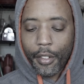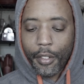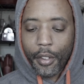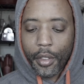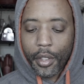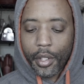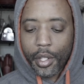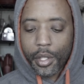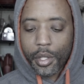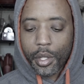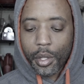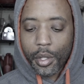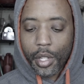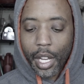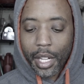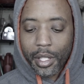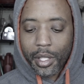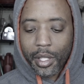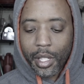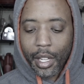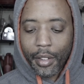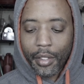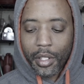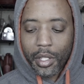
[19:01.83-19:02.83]
for this, so that's
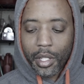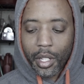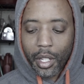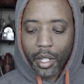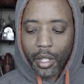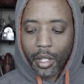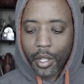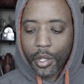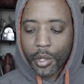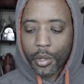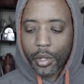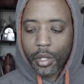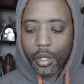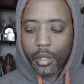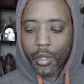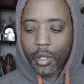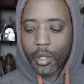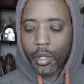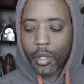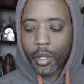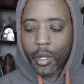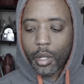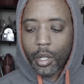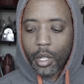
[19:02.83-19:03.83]
$1,700.
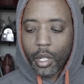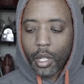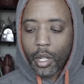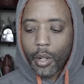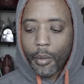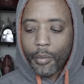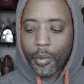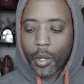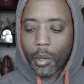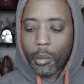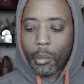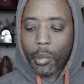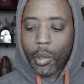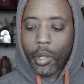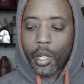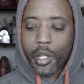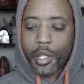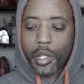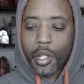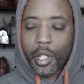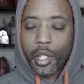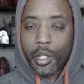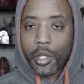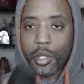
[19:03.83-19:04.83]

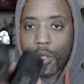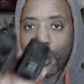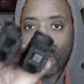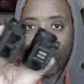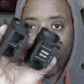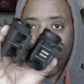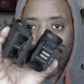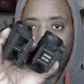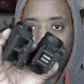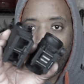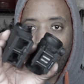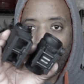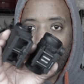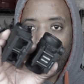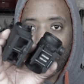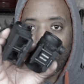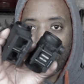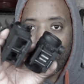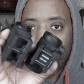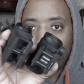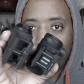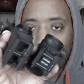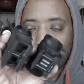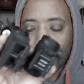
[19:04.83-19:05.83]
Plus these two right here,
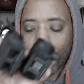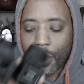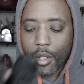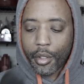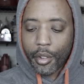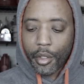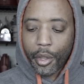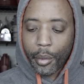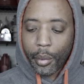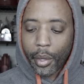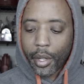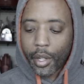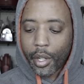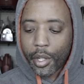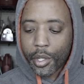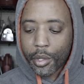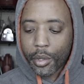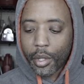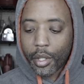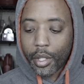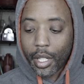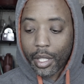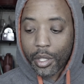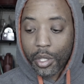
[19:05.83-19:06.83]
that's another
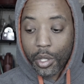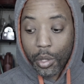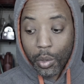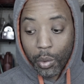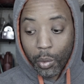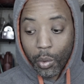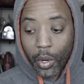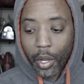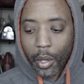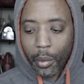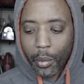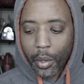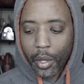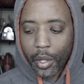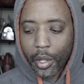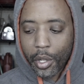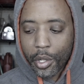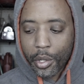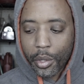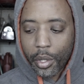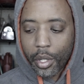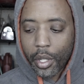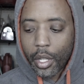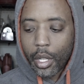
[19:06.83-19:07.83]
$300, that's
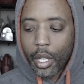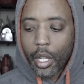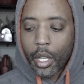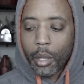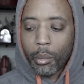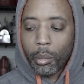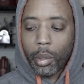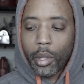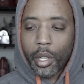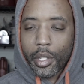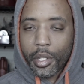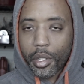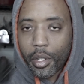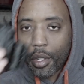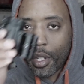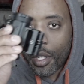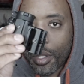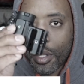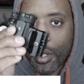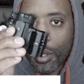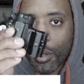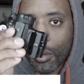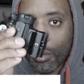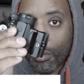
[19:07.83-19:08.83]
$2,100. Plus
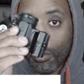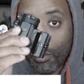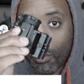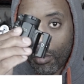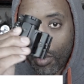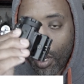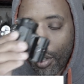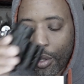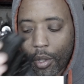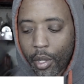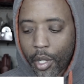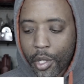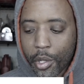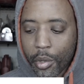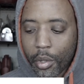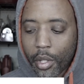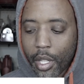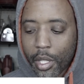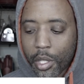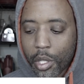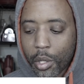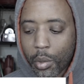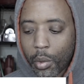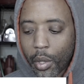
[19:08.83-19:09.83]
this is another $100,
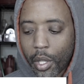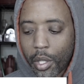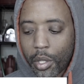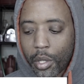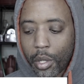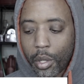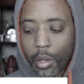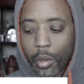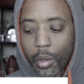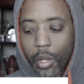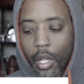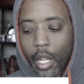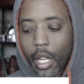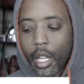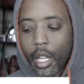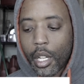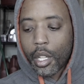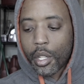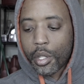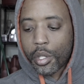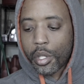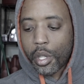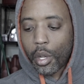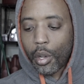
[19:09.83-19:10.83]
that's $2,200.
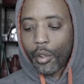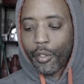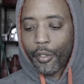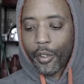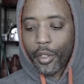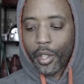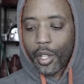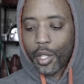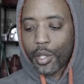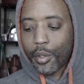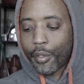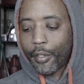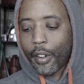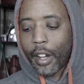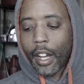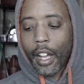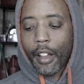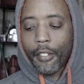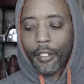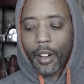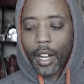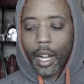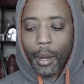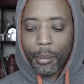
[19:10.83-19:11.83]
So for these
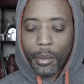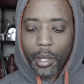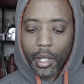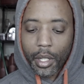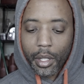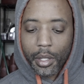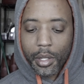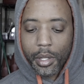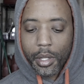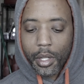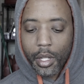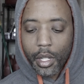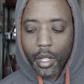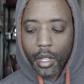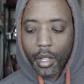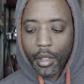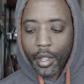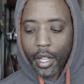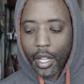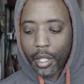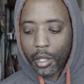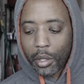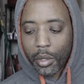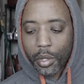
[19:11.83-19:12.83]
5 optics
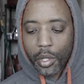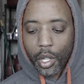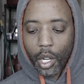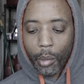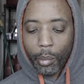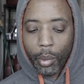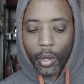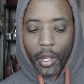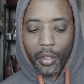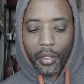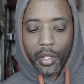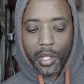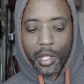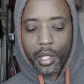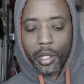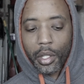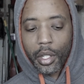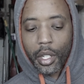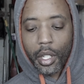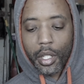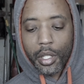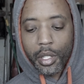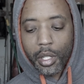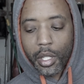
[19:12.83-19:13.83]
that you saw
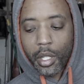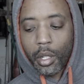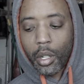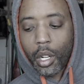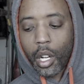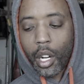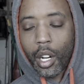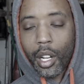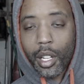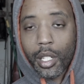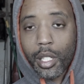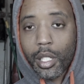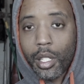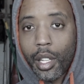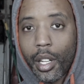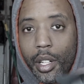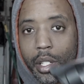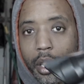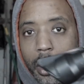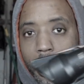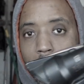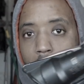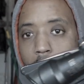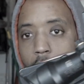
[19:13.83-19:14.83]
previously, still cost
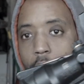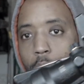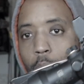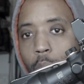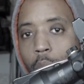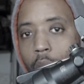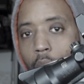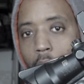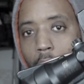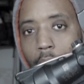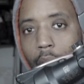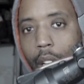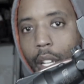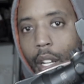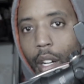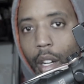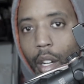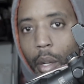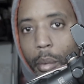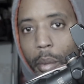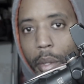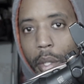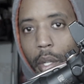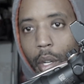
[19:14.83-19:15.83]
less than this one
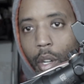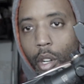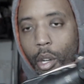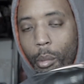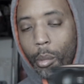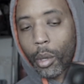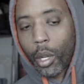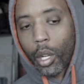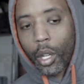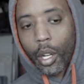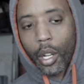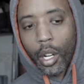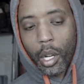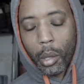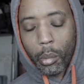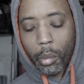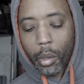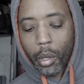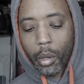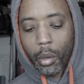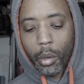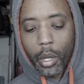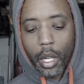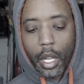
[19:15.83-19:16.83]
ACOG with the RMR
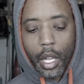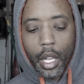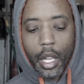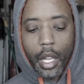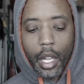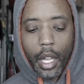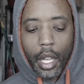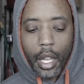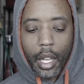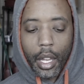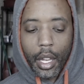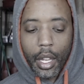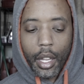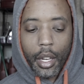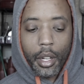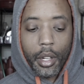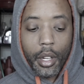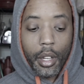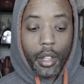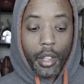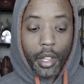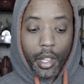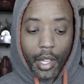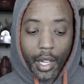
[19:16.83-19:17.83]
combo. And
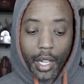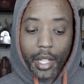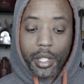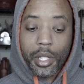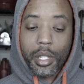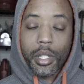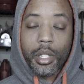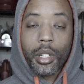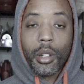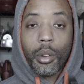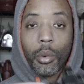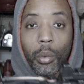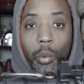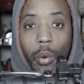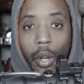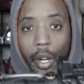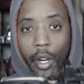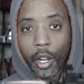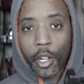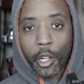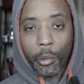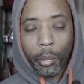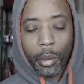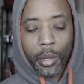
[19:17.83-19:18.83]
yes,
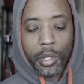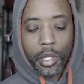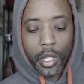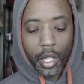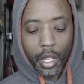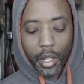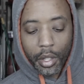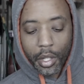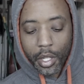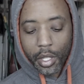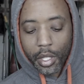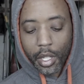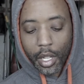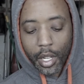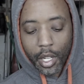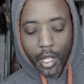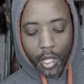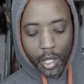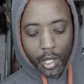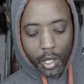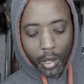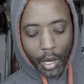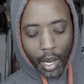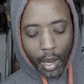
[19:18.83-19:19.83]
100% this
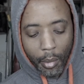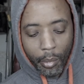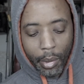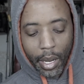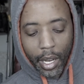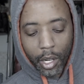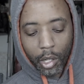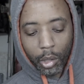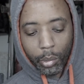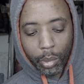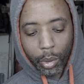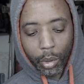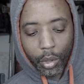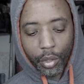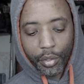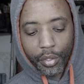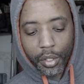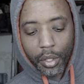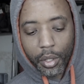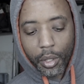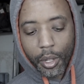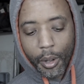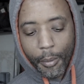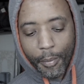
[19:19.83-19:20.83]
is a
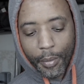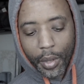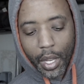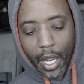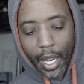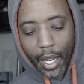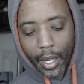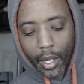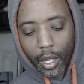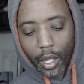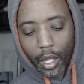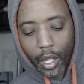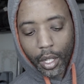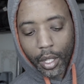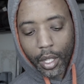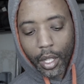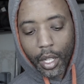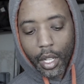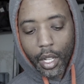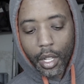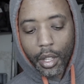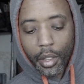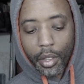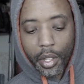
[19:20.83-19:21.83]
battle-proven ACOG.
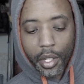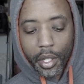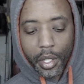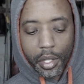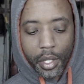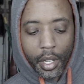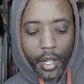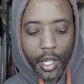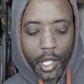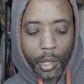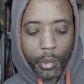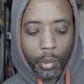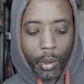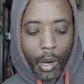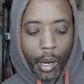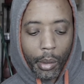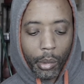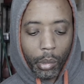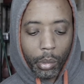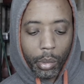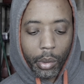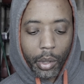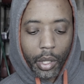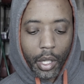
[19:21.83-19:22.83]
This has
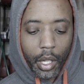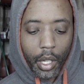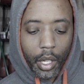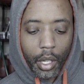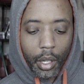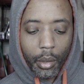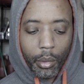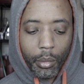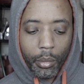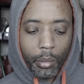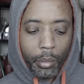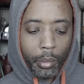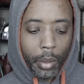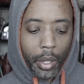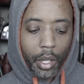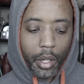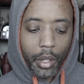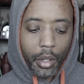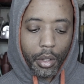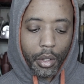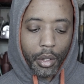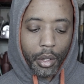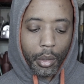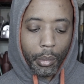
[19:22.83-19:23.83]
probably
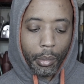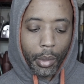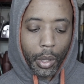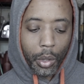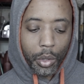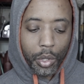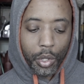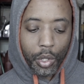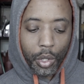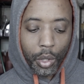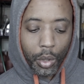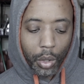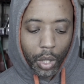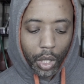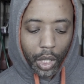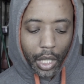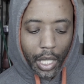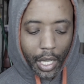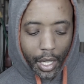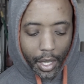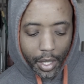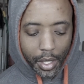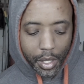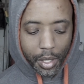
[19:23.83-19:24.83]
been the most
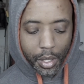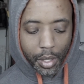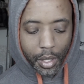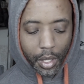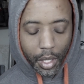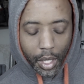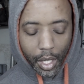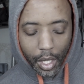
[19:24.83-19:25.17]
utilized